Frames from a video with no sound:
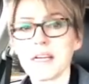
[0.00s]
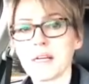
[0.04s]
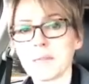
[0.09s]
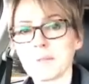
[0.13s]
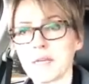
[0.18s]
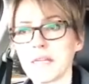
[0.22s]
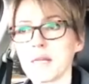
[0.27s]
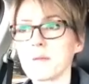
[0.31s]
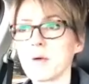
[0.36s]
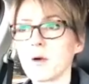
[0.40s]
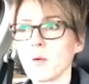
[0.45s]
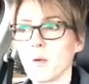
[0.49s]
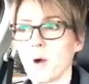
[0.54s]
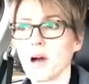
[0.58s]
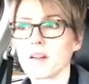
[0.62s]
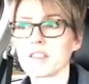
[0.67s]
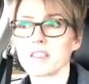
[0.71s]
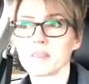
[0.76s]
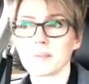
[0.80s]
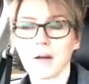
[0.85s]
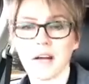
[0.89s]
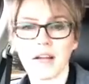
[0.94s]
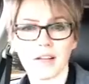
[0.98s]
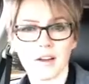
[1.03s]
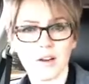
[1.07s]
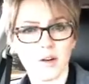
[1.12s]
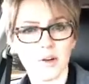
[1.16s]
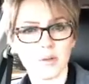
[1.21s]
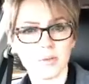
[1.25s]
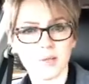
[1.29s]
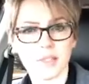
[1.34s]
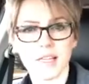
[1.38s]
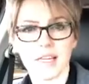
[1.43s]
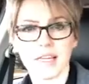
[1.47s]
People want to buy
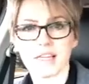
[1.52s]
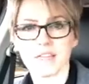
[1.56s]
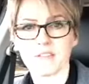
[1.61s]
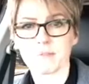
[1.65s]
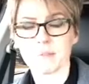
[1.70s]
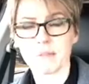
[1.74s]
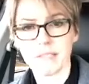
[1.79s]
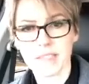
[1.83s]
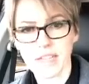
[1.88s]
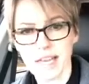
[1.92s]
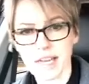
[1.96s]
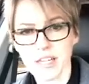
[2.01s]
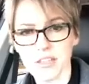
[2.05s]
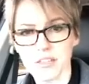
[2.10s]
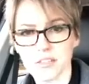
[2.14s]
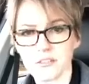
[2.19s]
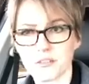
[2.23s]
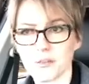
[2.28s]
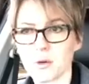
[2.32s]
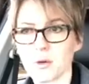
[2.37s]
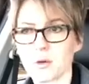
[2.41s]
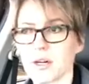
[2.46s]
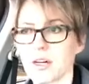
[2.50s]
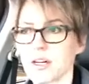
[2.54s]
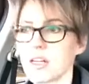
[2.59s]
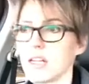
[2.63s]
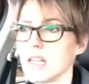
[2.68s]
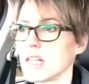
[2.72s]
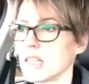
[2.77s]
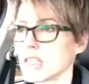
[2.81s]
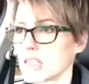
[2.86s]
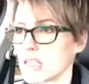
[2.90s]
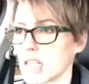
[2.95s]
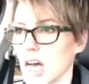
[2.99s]
homes that have been cared for,
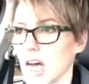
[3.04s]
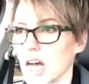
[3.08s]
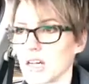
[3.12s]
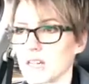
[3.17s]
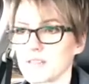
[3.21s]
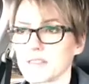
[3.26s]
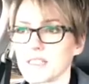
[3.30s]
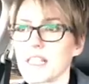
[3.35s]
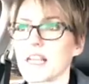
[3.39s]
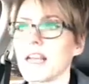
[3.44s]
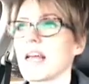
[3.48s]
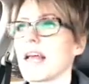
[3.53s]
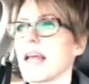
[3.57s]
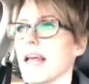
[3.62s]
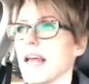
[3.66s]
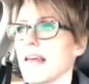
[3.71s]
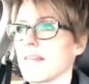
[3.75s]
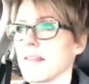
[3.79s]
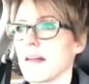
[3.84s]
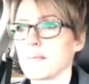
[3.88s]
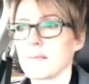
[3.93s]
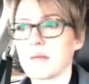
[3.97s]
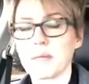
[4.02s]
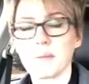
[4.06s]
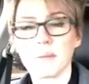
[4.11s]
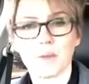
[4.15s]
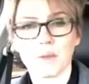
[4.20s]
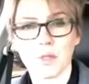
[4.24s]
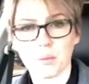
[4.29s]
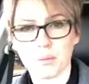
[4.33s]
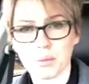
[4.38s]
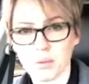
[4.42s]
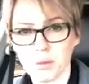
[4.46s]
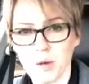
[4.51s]
loved, and that people
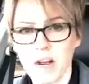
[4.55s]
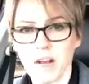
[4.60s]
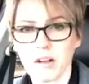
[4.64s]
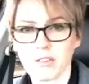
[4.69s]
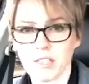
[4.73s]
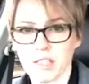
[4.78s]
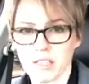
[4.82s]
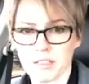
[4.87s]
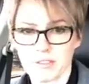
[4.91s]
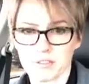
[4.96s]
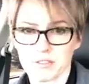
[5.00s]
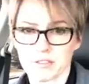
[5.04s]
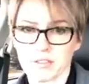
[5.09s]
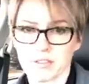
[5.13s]
are proud of.